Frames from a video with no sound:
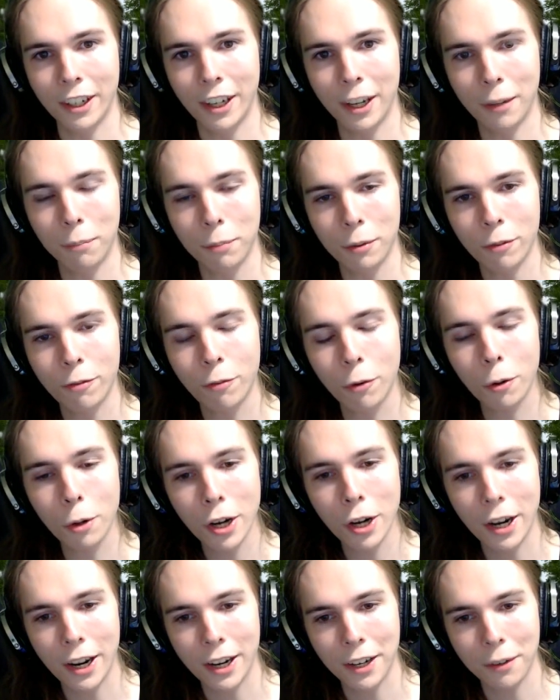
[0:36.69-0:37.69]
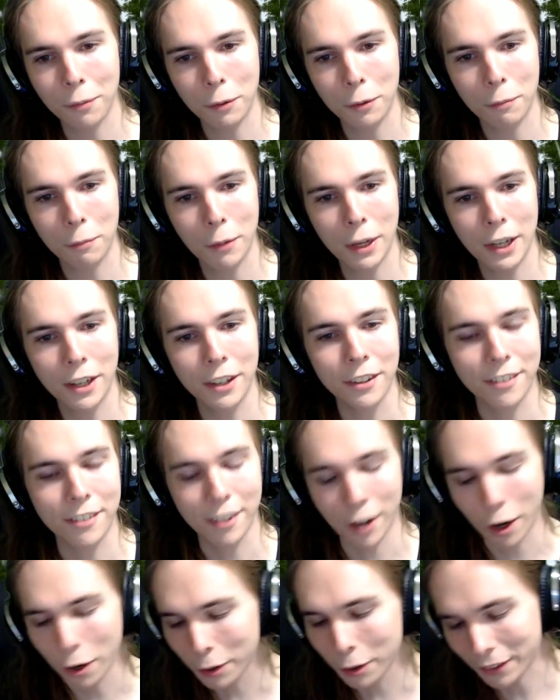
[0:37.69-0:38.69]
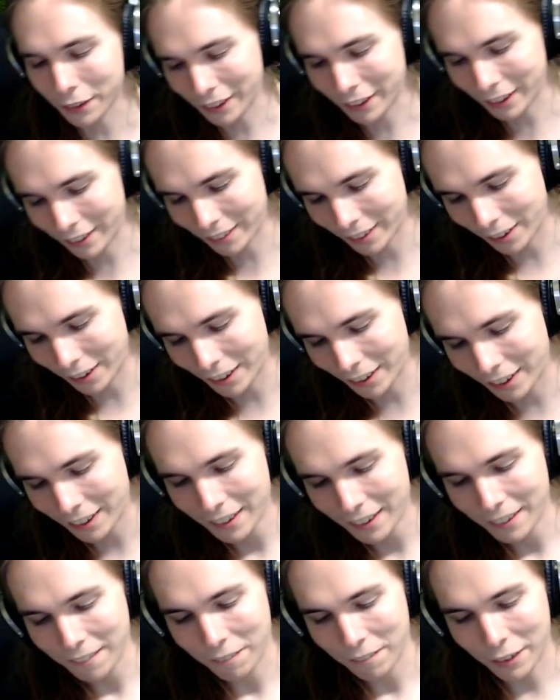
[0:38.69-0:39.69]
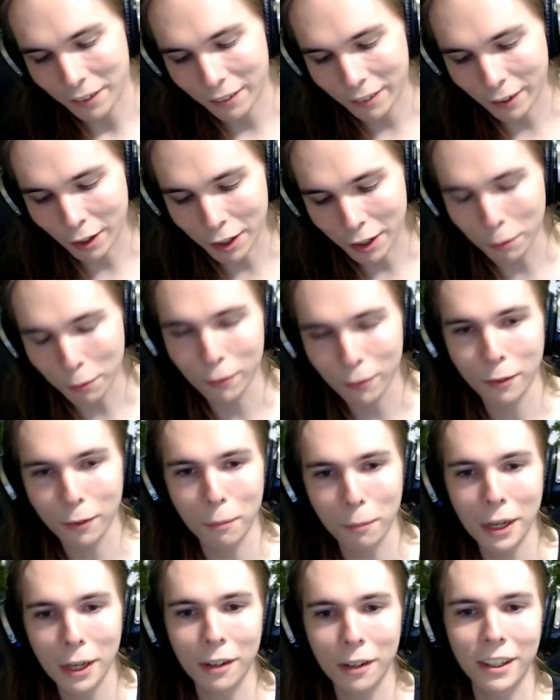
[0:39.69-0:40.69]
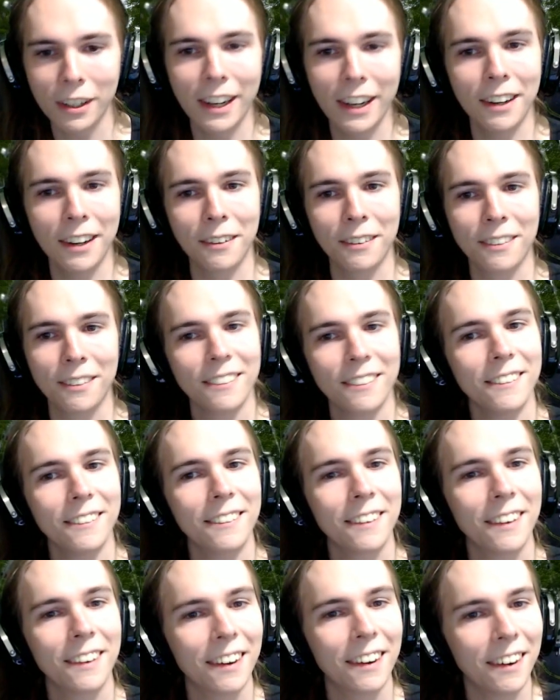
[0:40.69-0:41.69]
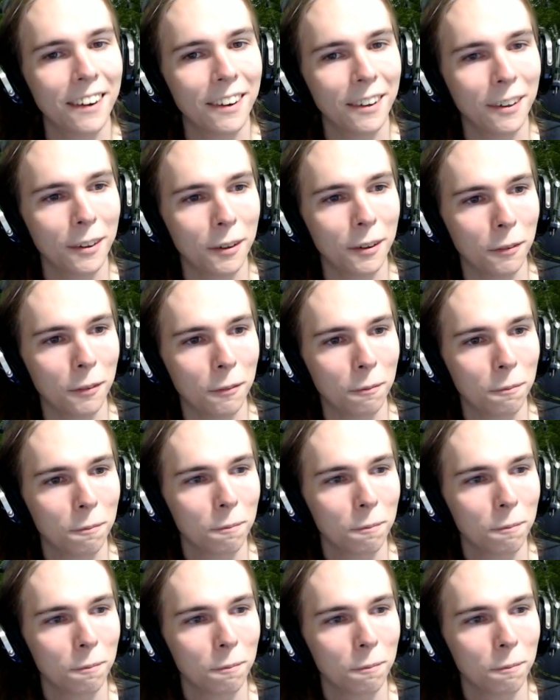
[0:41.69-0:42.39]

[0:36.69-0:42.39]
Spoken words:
And beforehand, we'd made a joke that Tawney was the mayor now. Um,